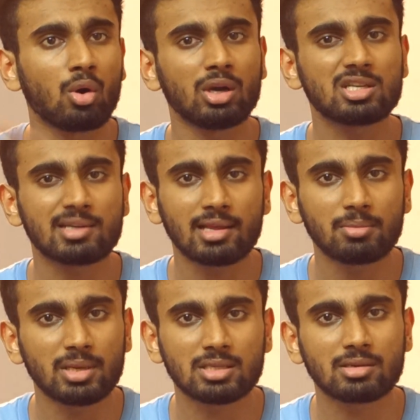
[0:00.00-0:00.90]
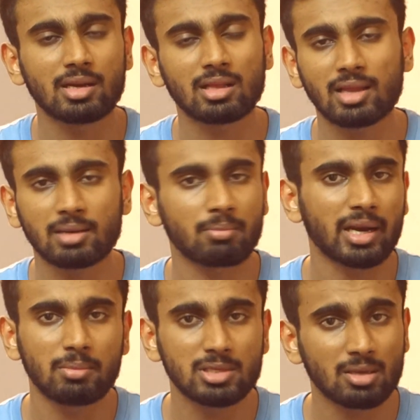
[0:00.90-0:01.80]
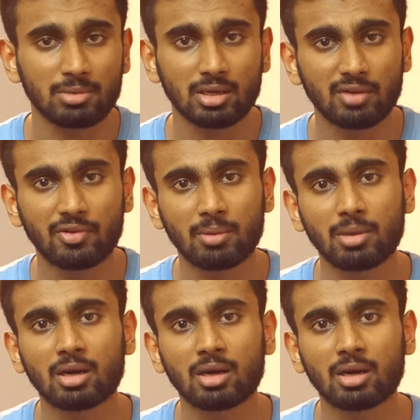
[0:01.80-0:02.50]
only strength based training, that might be something different.